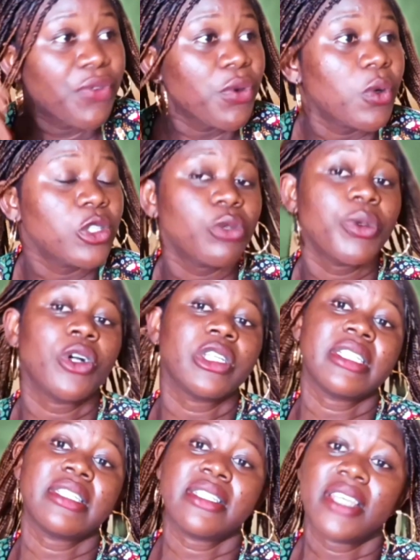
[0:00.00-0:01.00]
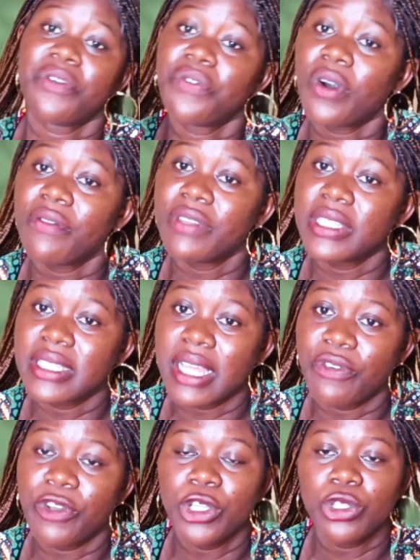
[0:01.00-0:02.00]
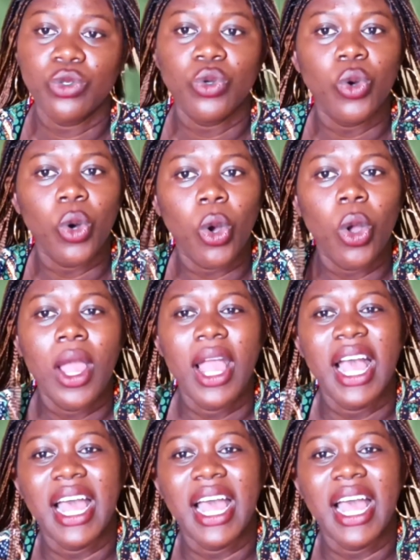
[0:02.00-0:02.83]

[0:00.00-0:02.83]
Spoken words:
if you want to, because it's tier 4 visa for you to go